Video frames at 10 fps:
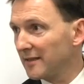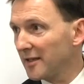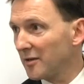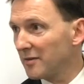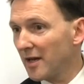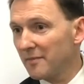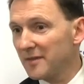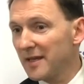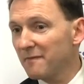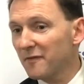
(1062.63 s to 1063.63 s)
You know, um,
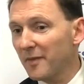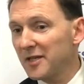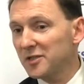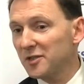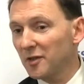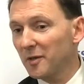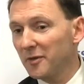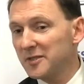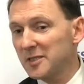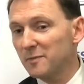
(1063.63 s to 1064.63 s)
the information that
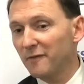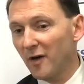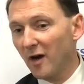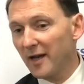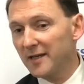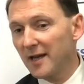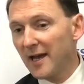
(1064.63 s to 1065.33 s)
communities provide